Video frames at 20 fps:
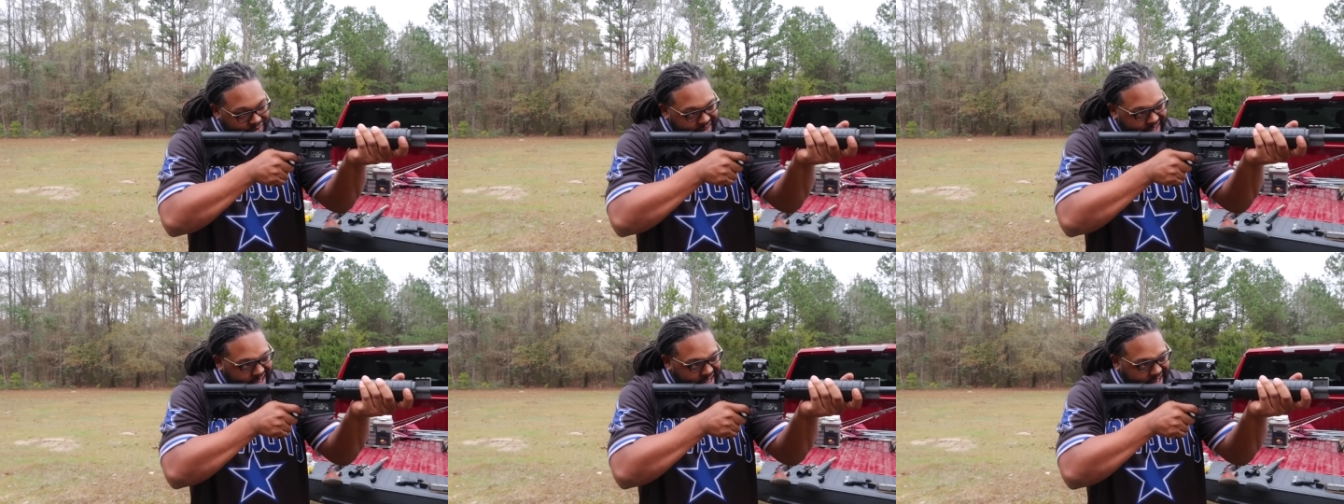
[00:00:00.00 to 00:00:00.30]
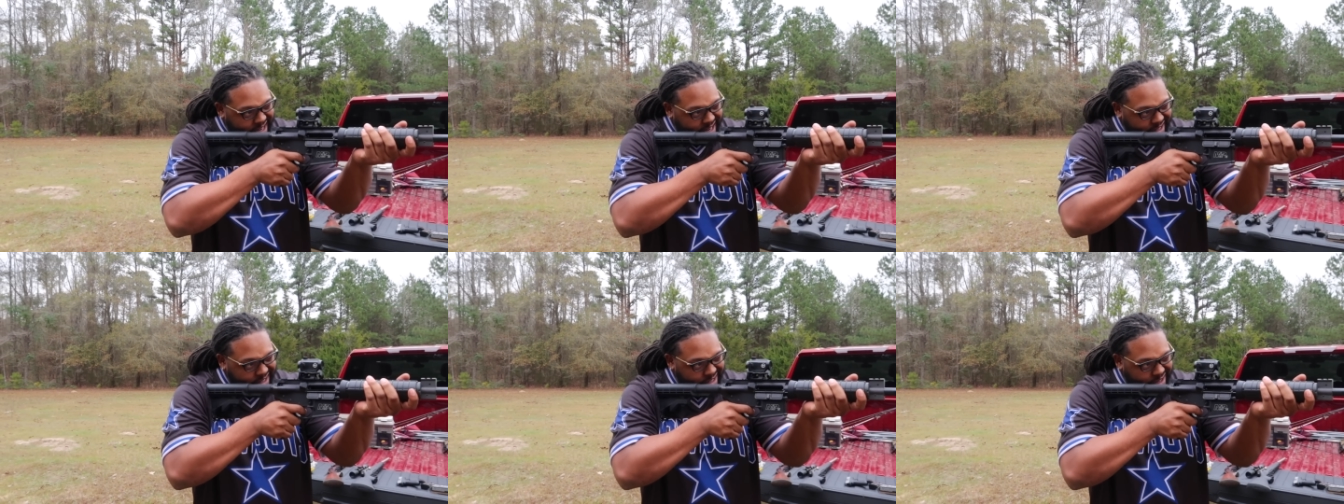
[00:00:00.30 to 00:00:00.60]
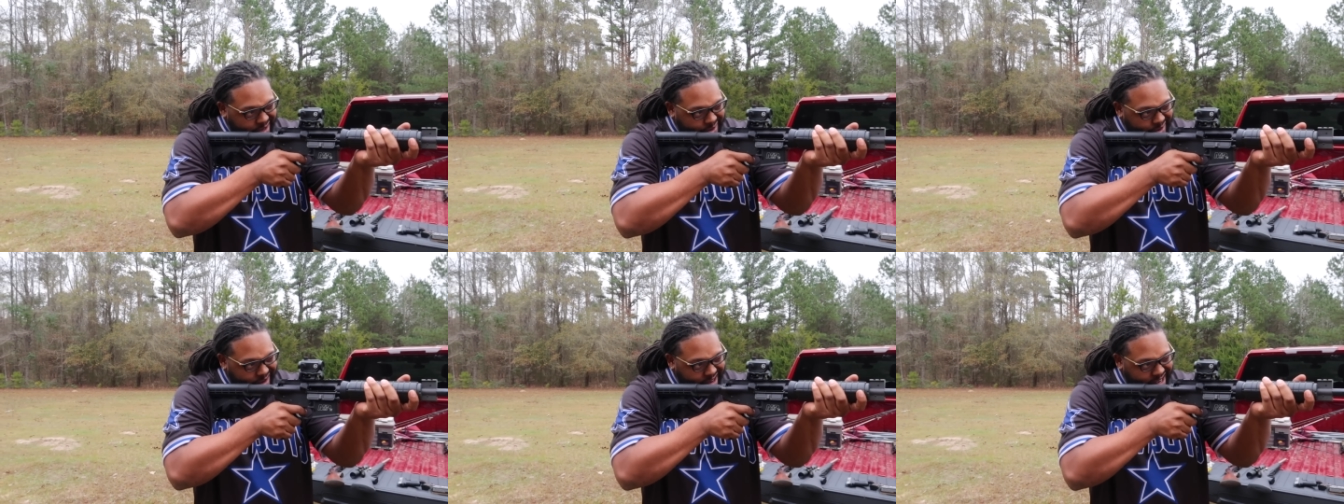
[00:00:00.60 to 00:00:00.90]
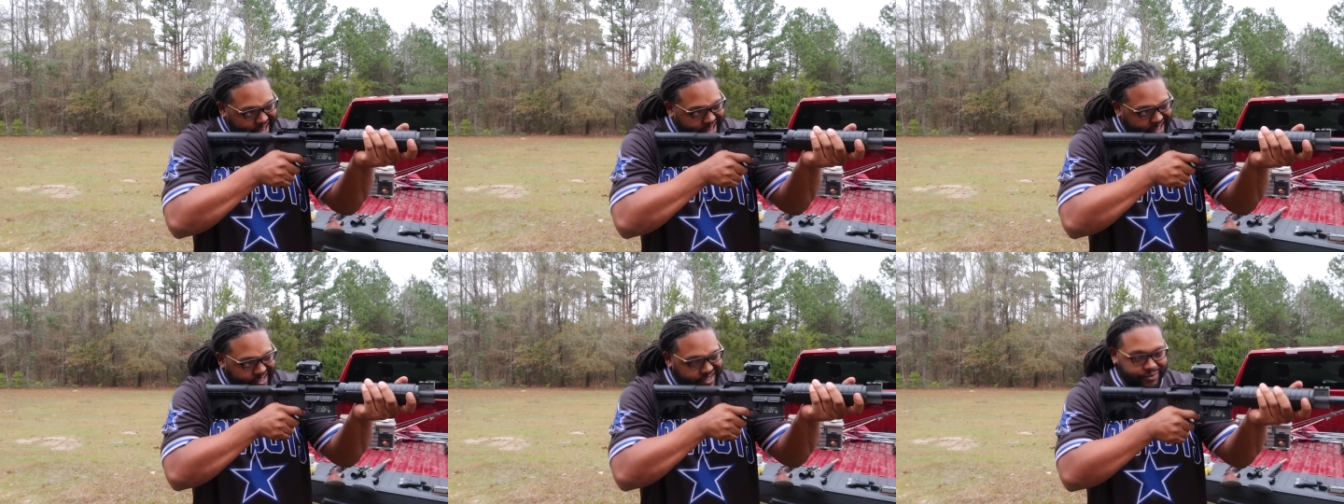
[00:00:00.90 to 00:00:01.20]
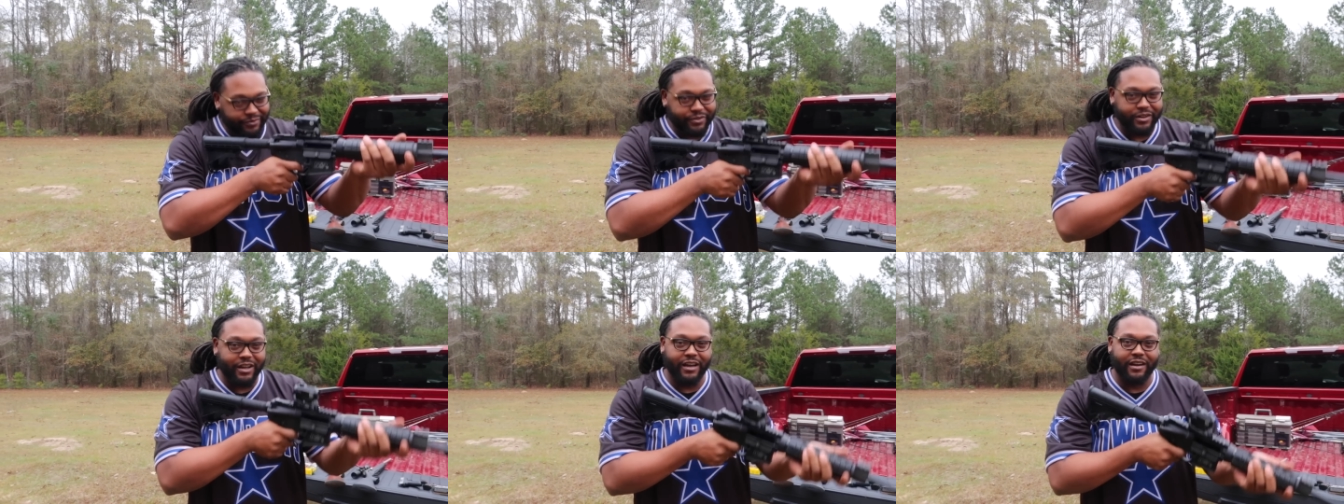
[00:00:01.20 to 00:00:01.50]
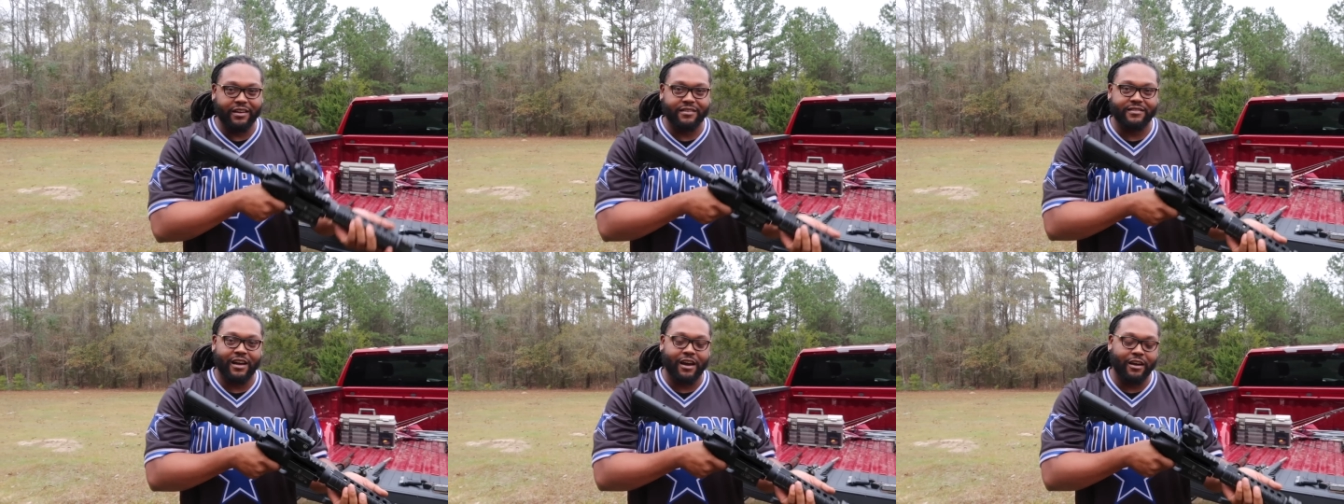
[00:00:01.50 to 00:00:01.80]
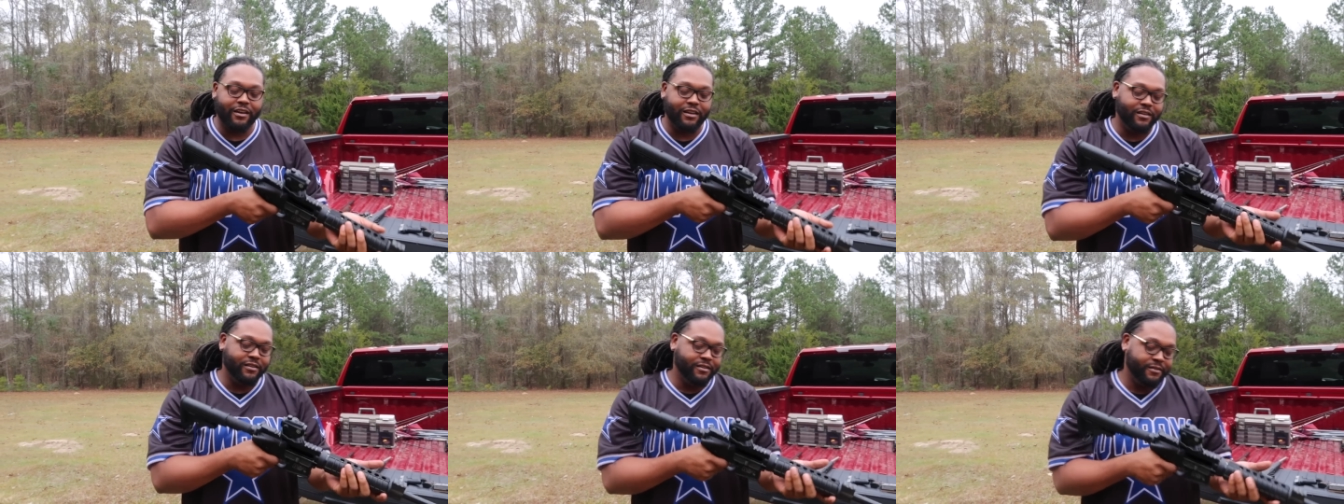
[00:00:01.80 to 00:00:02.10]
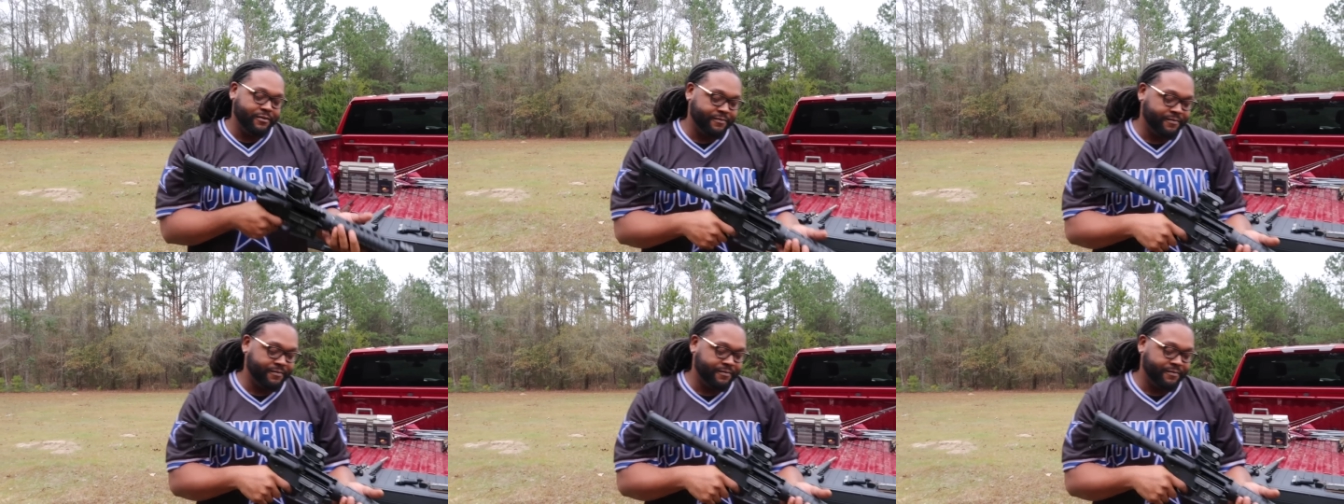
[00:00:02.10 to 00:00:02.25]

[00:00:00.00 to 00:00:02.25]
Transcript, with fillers: give you that good range if you're kind of taller.